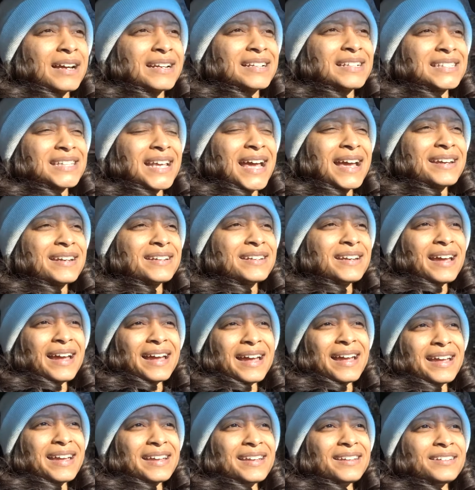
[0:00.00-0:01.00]
I decided,
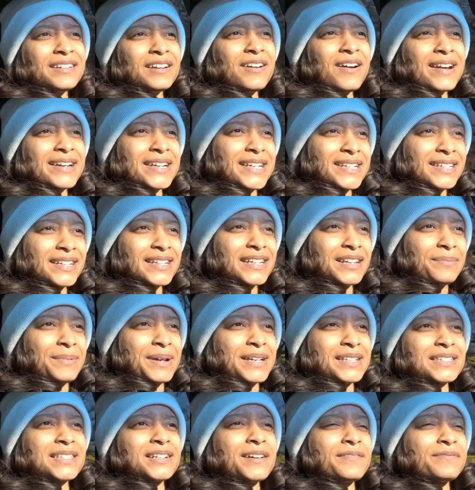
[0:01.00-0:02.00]
hey, you know, I need to get
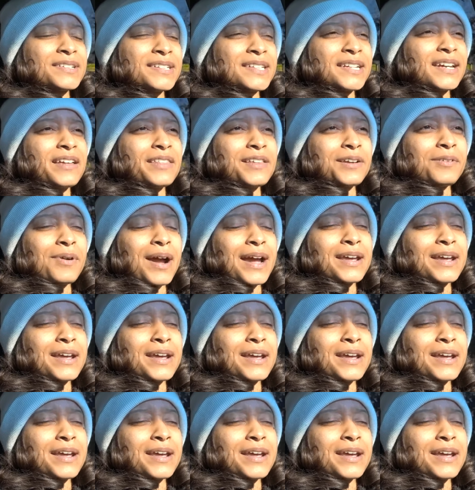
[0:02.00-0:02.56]
my stuff together.